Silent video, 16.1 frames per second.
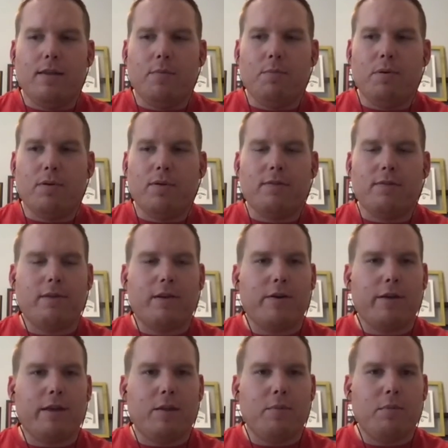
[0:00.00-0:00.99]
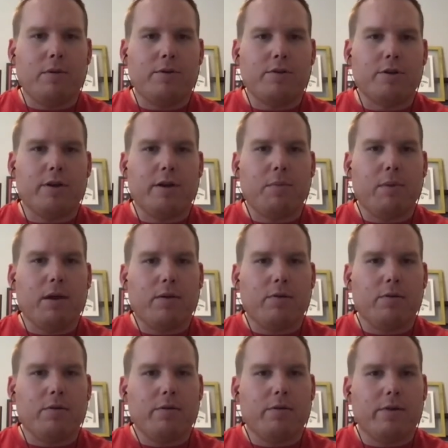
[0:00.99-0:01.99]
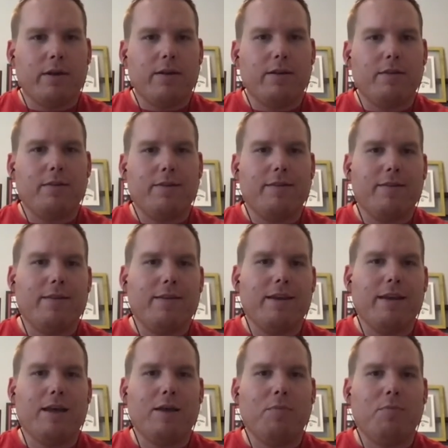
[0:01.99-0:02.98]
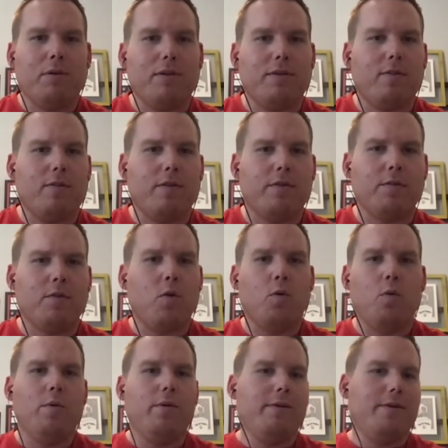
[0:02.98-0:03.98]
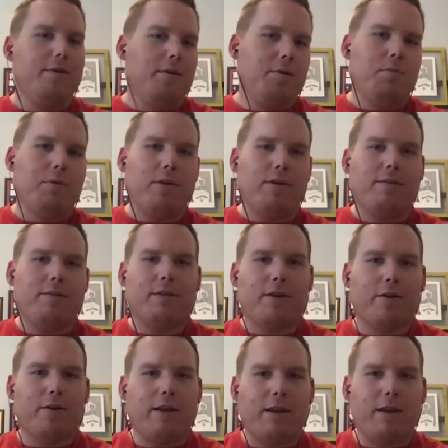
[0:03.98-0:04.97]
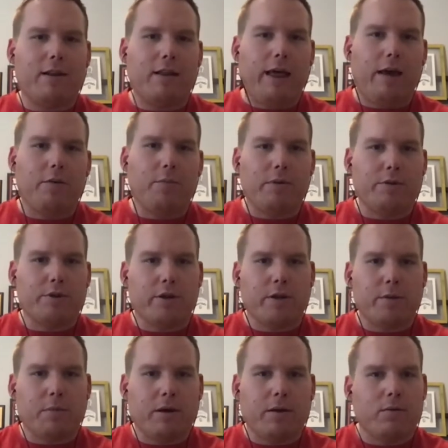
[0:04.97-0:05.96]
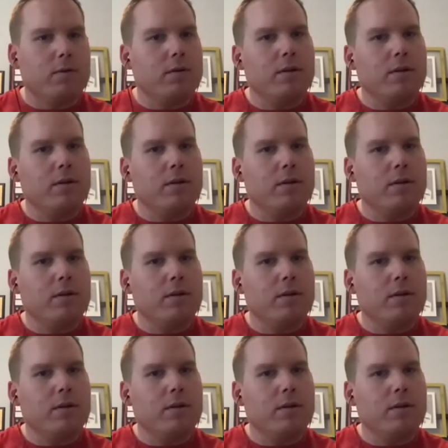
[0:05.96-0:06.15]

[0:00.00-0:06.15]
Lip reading: building security in maturity model, right? But there's no building security in cloud maturity model,